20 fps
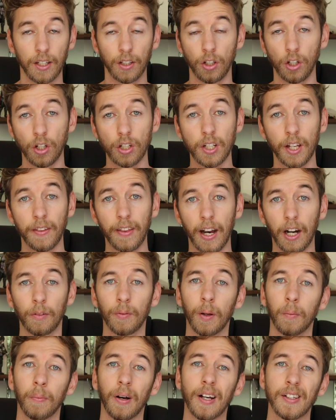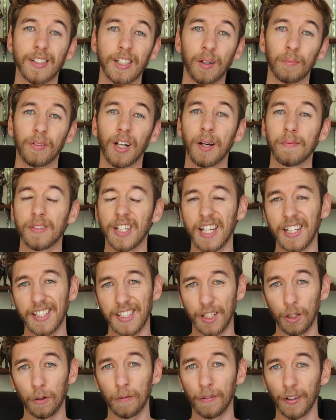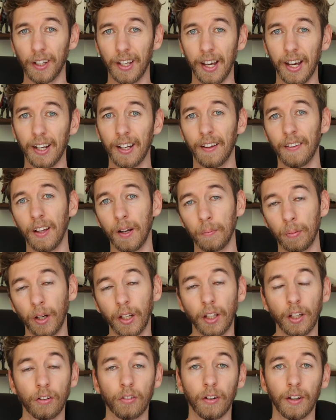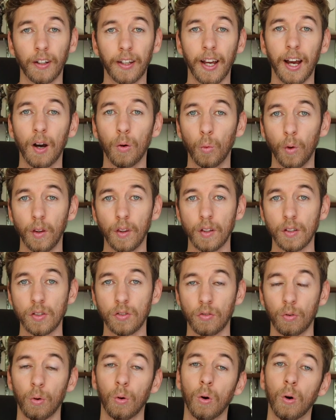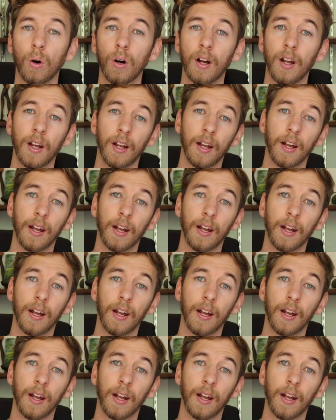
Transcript: Usually they remember, sometimes they still forget and they bring your drink out with a straw.